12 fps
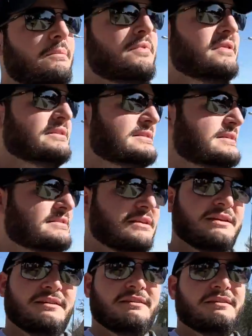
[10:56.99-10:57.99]
this is,
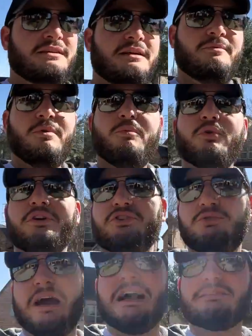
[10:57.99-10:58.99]
what more could
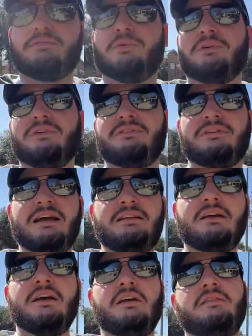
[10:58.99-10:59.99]
you ask for, right?
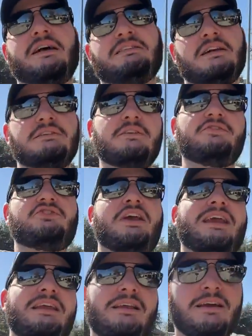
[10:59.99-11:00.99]
You've got tons of
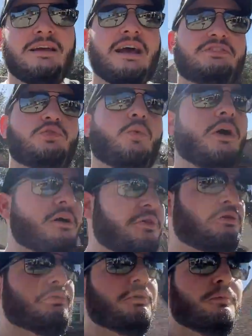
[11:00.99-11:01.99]
shade as you walk
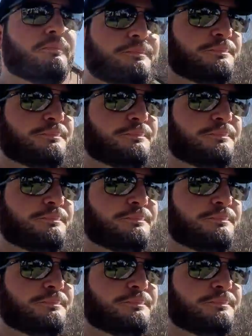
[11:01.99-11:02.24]
through,